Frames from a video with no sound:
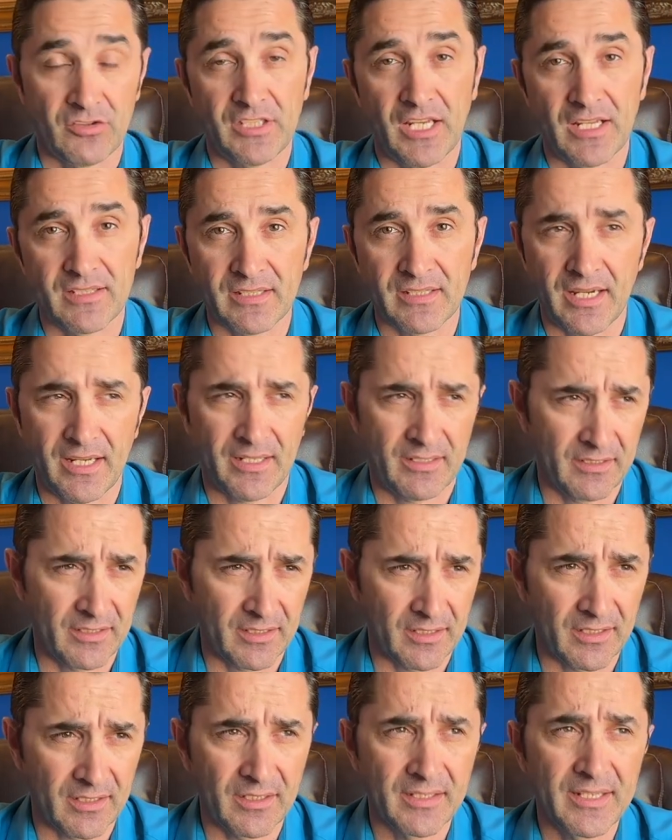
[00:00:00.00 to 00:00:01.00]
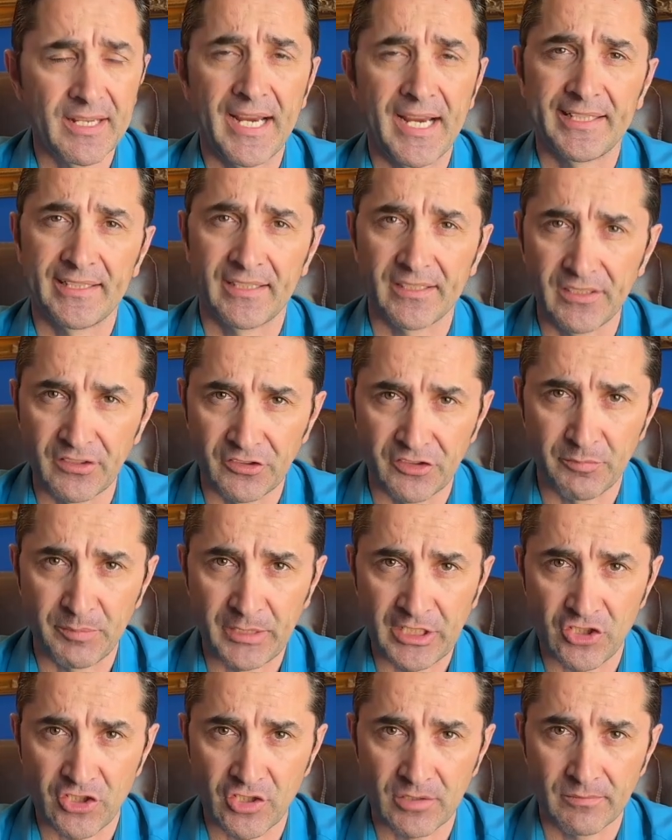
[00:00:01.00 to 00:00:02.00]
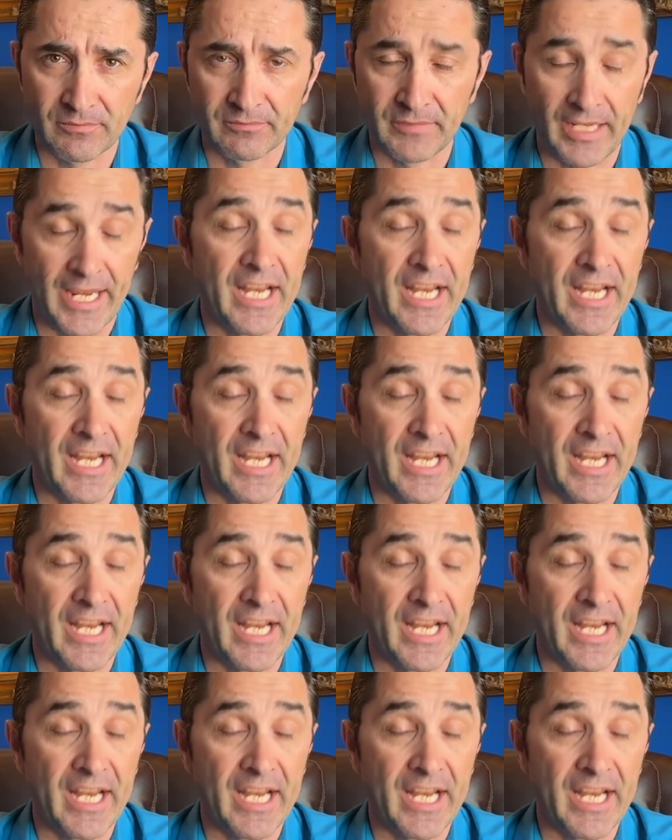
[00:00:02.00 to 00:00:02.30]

States and uh, had a little speech.